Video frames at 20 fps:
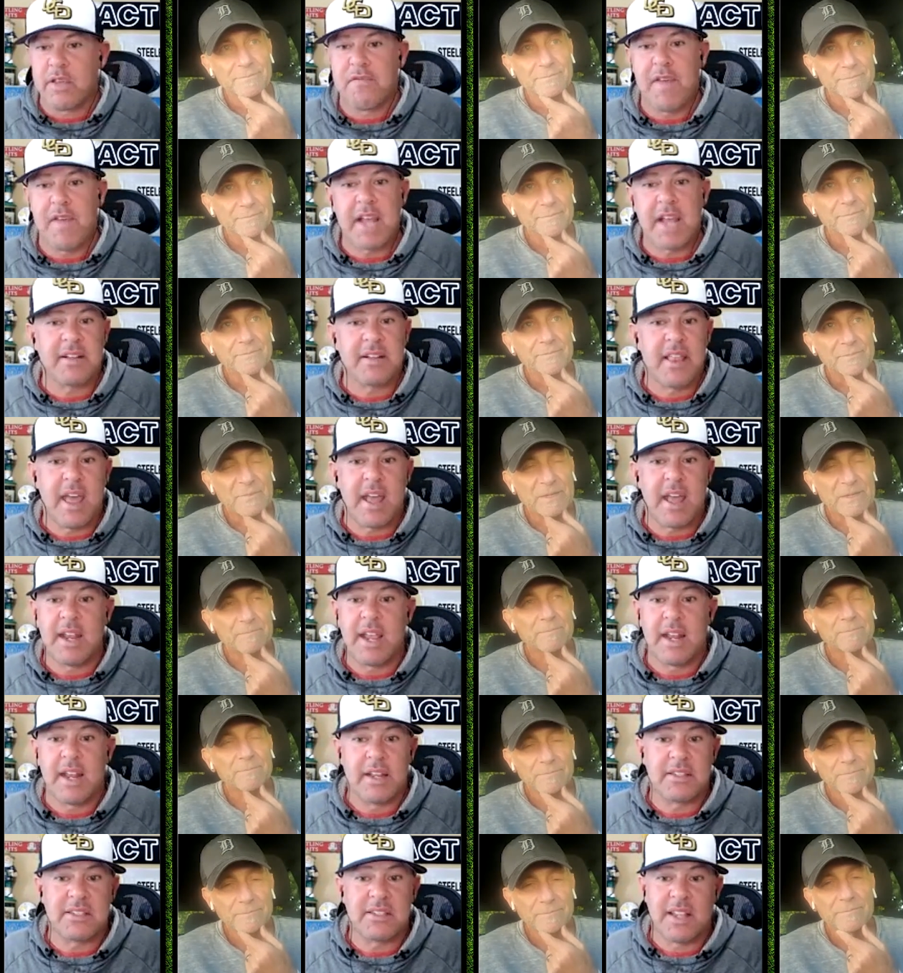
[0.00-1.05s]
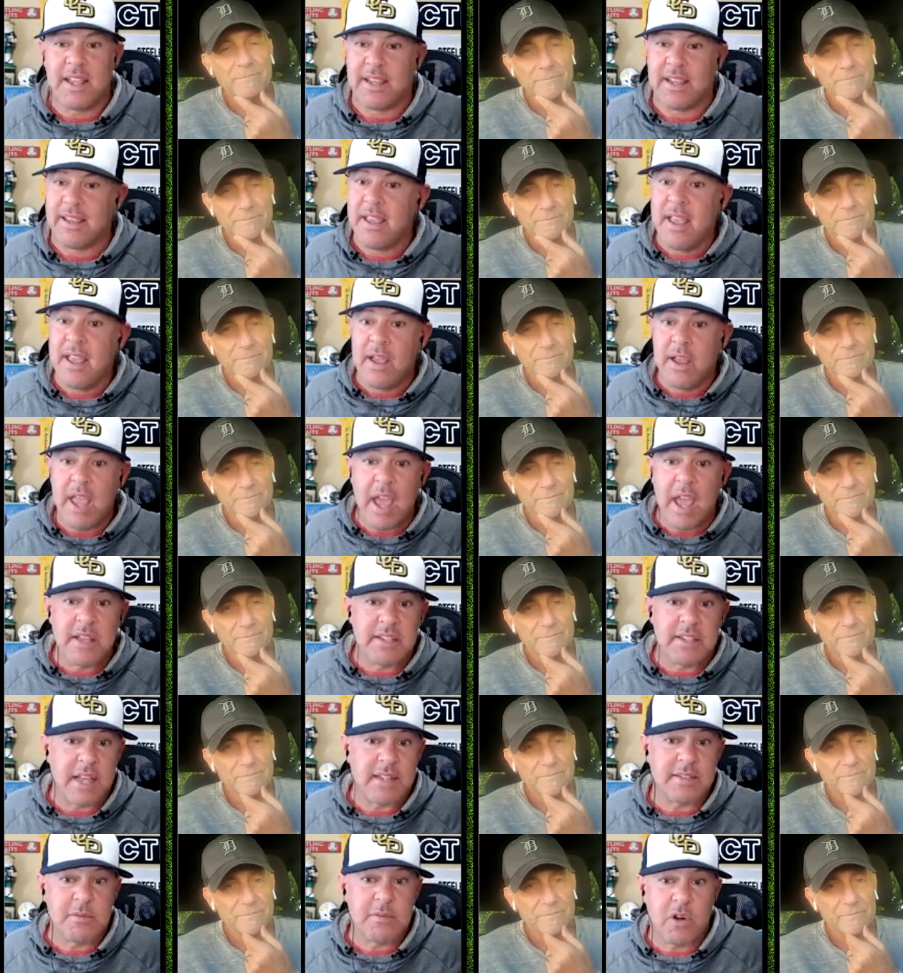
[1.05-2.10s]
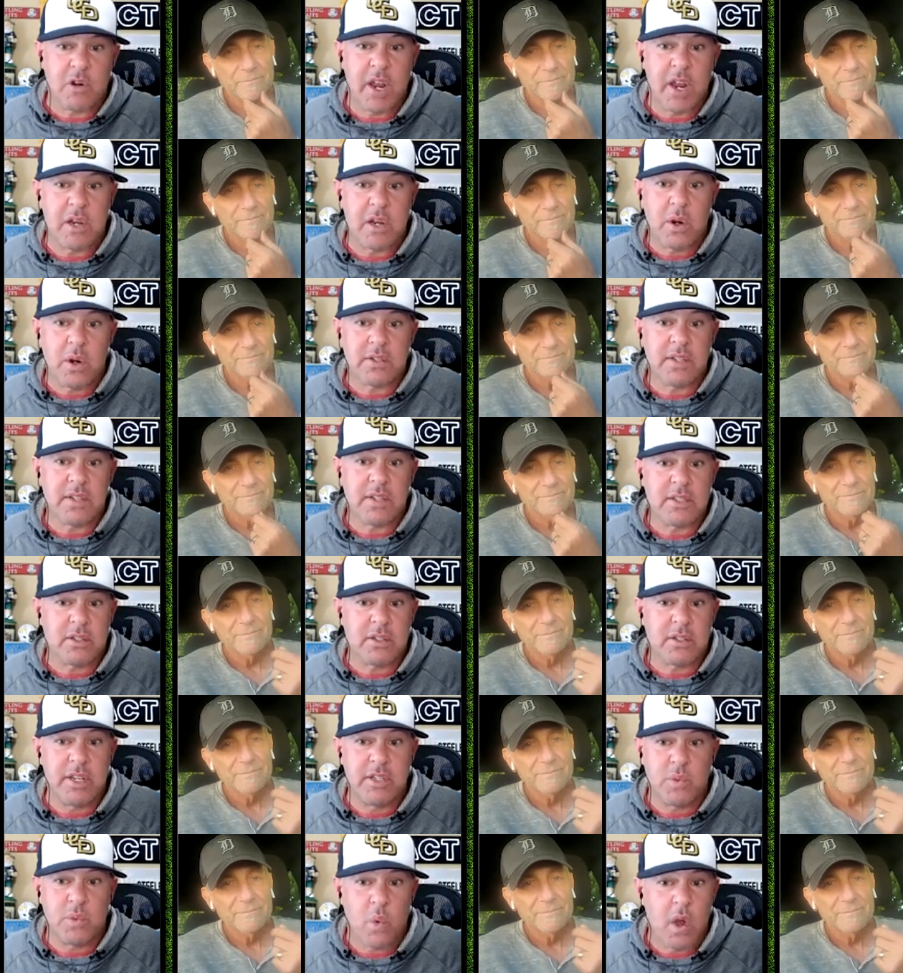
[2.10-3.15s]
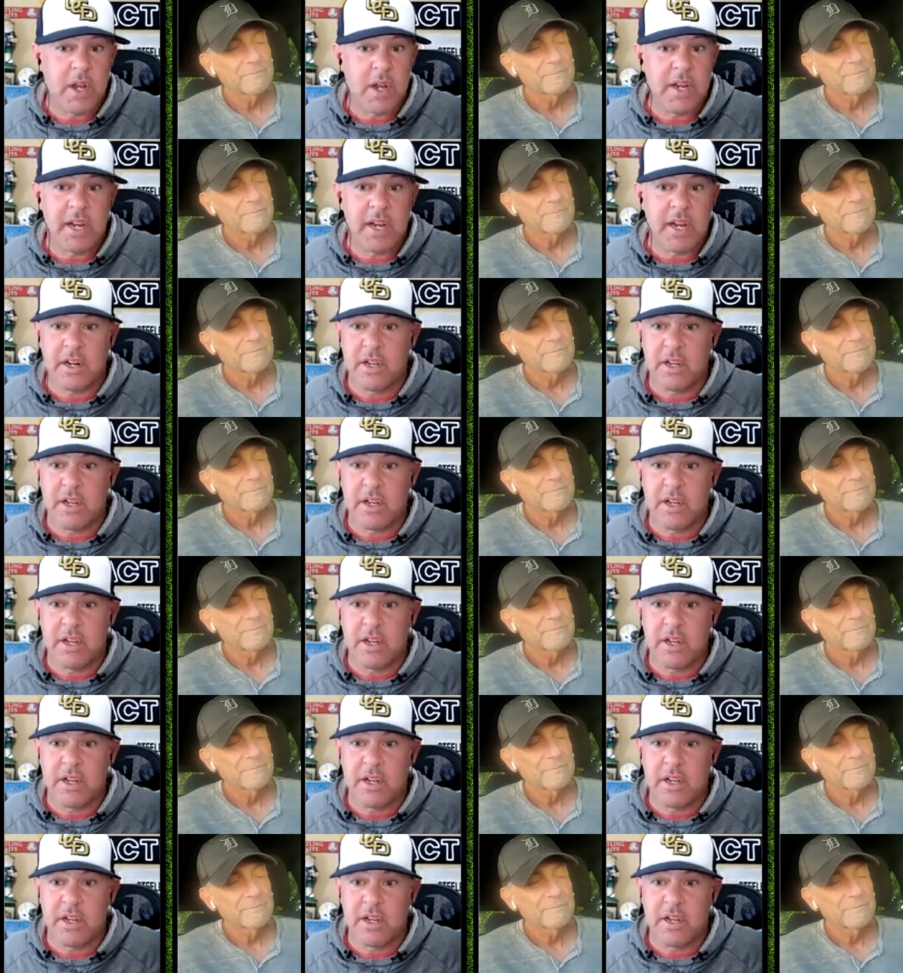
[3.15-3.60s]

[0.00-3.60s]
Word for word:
Speaker 1: factor that in. It's like, yeah, he's got some great course history. He's won here,